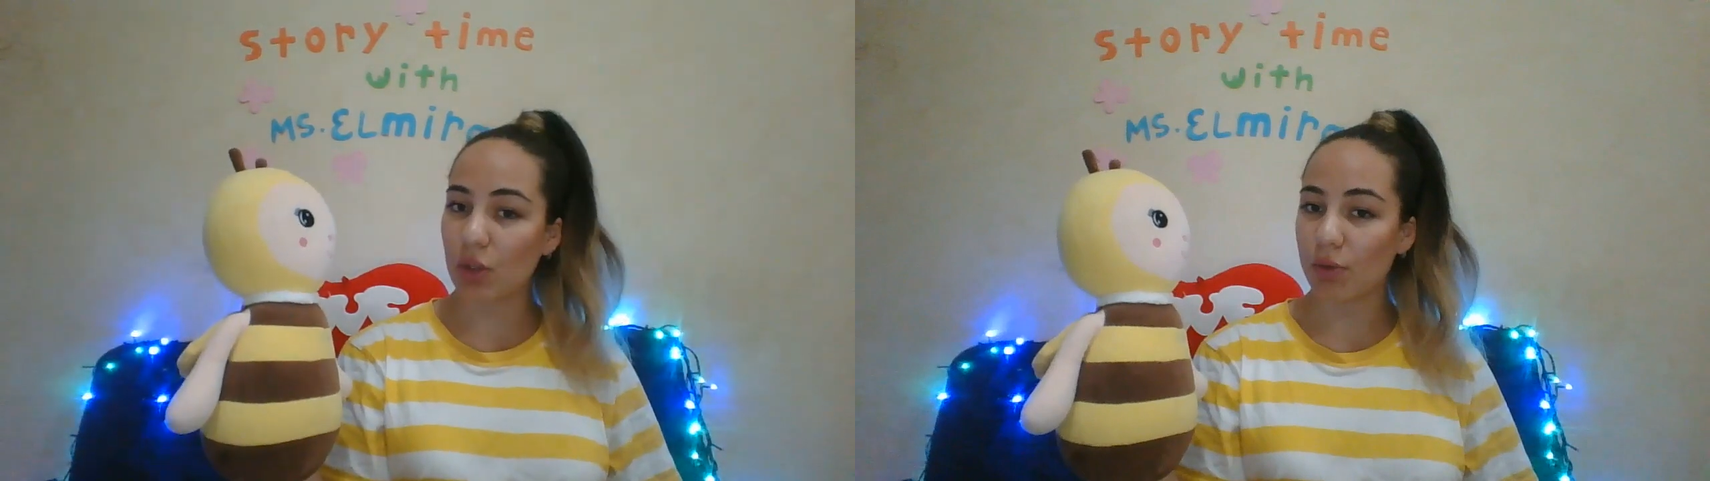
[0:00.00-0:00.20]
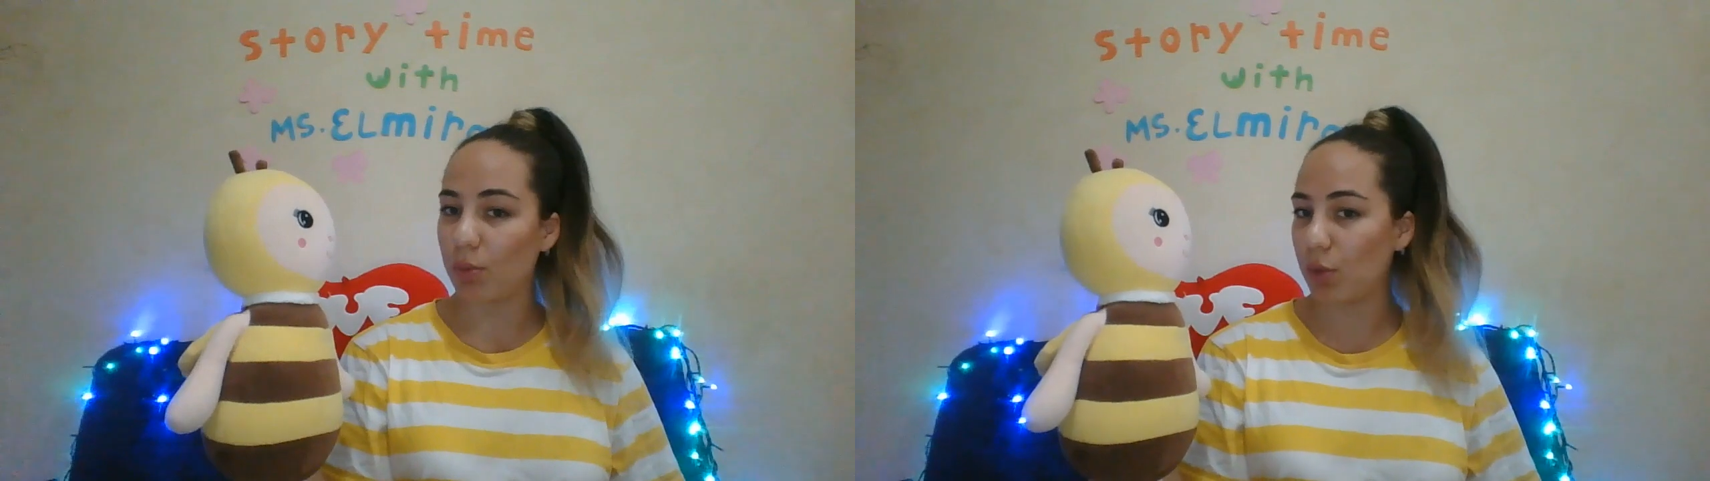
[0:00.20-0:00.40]

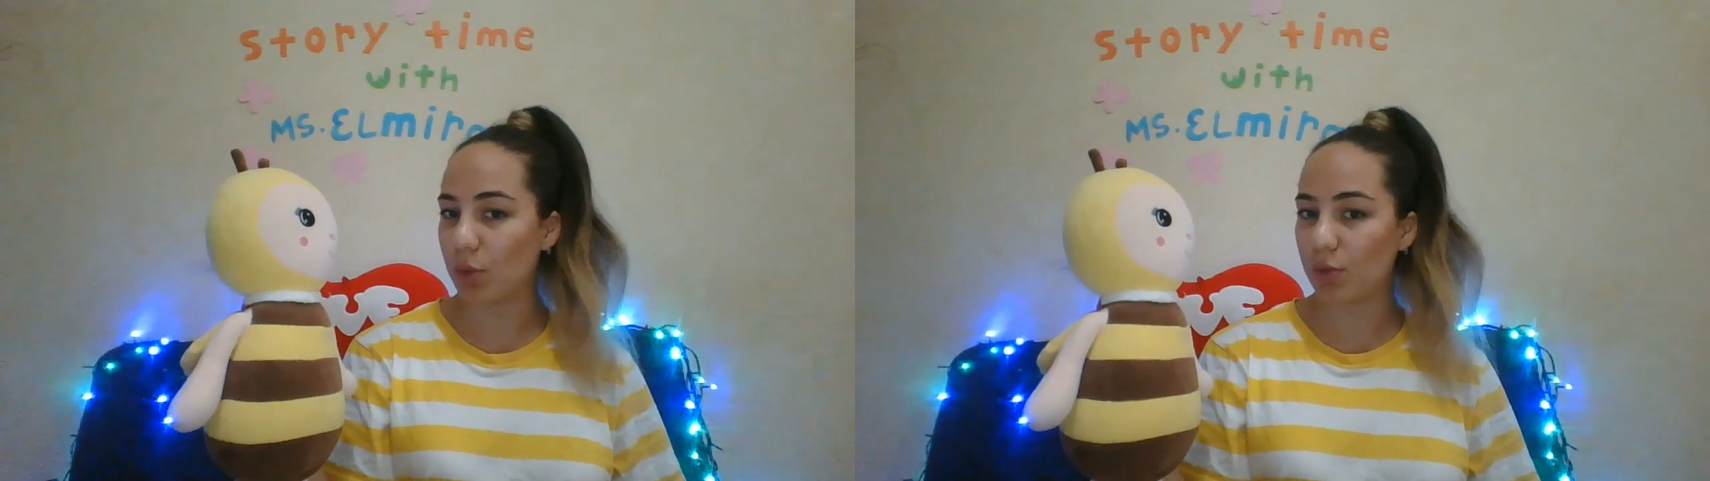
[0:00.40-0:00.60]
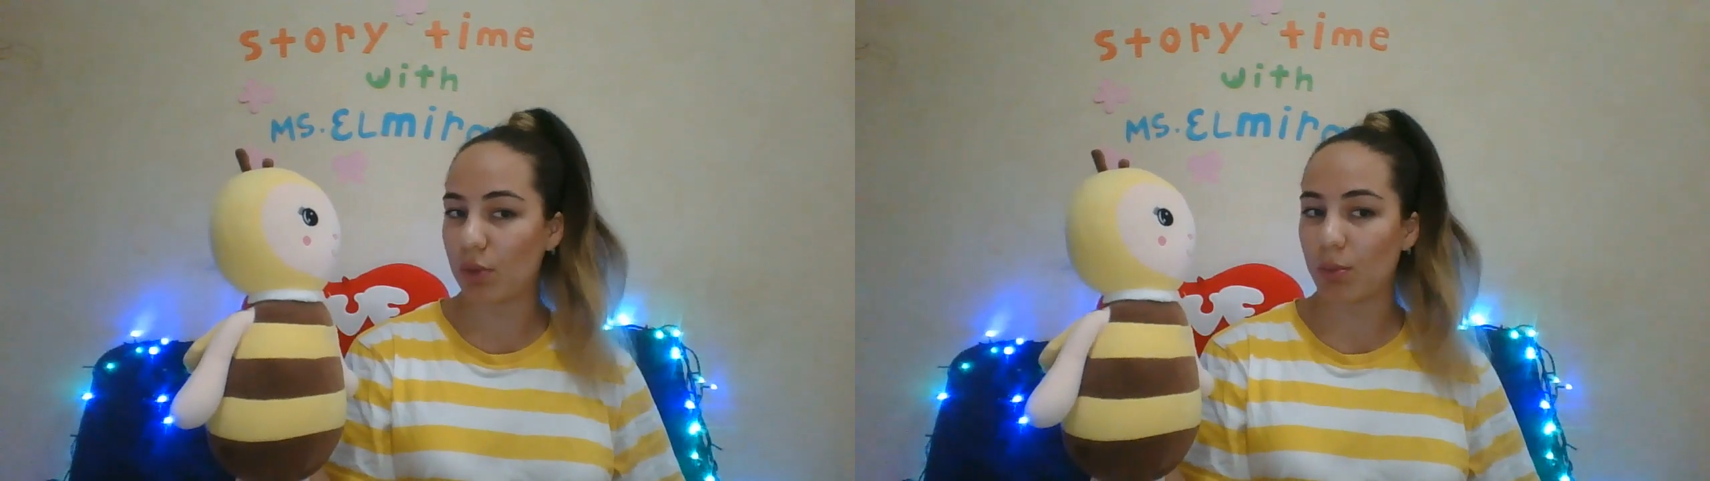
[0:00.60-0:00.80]
of the
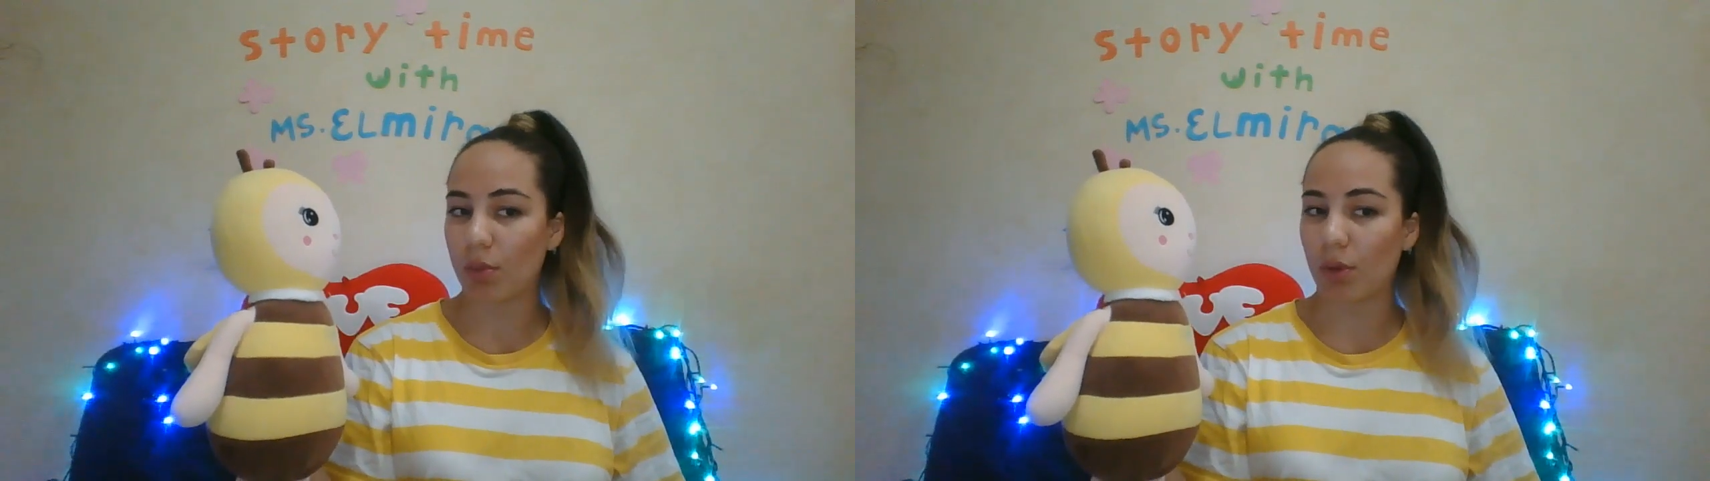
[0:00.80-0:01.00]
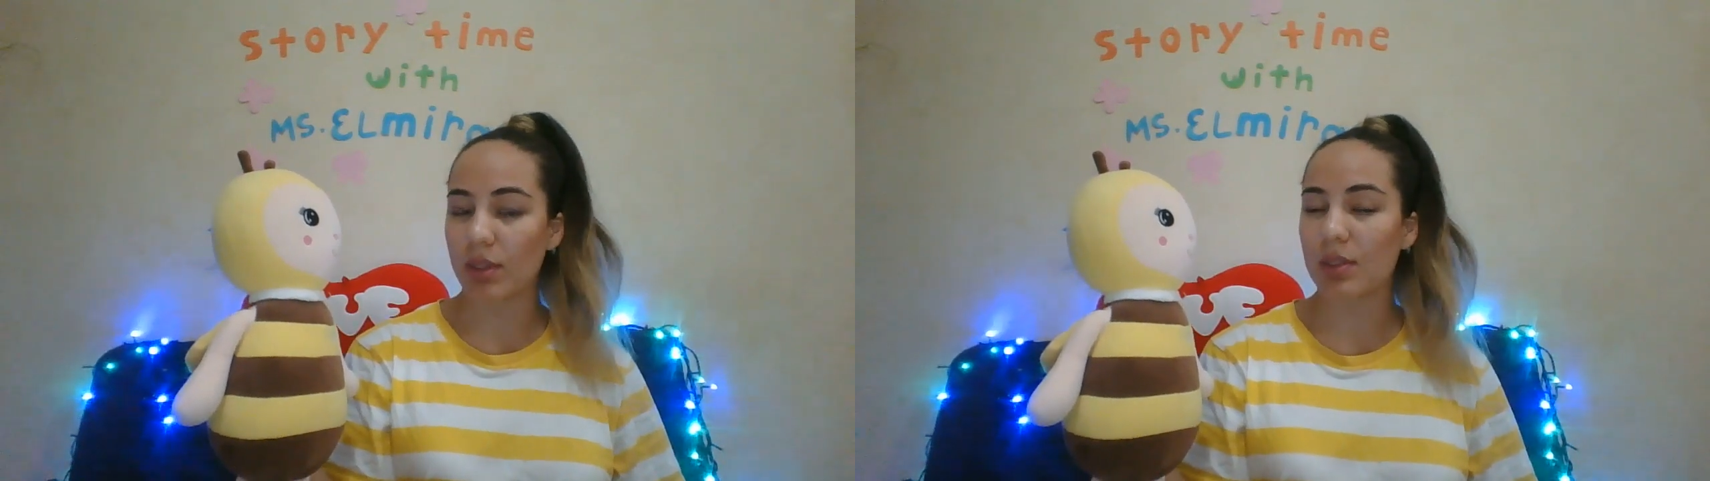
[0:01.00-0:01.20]
beautiful
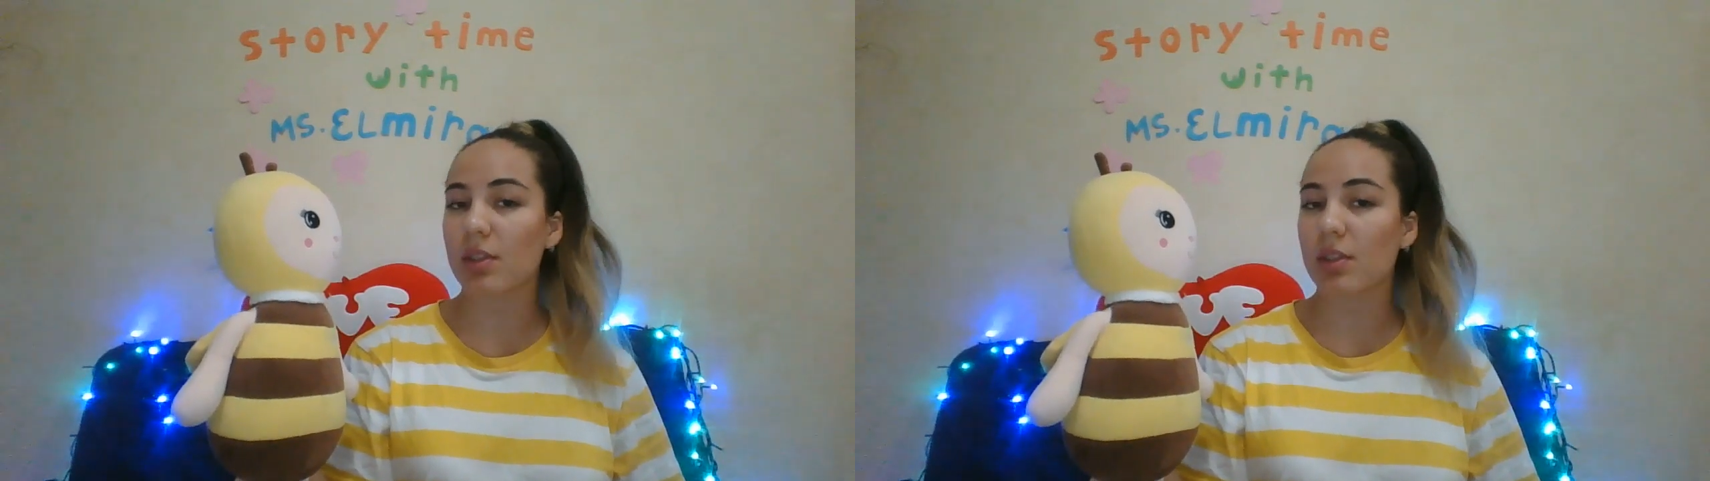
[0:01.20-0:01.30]
bird